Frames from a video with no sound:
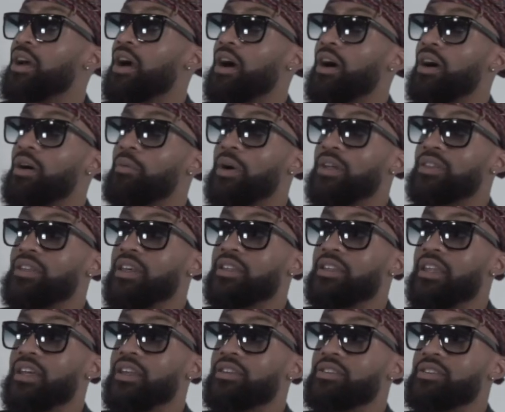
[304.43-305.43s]
I
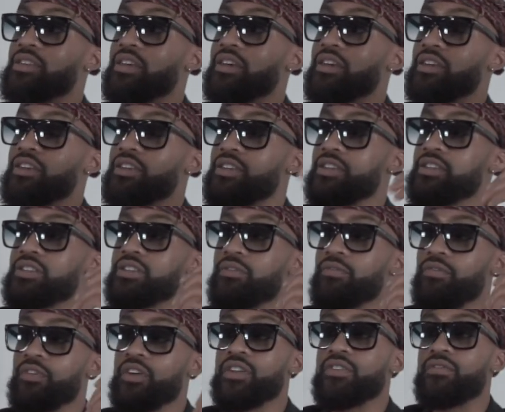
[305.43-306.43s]
think that it's a
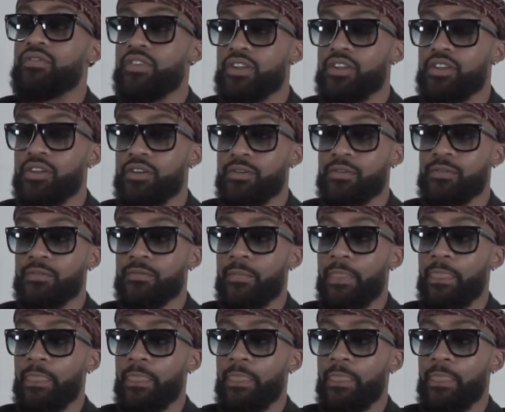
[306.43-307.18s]
funny video,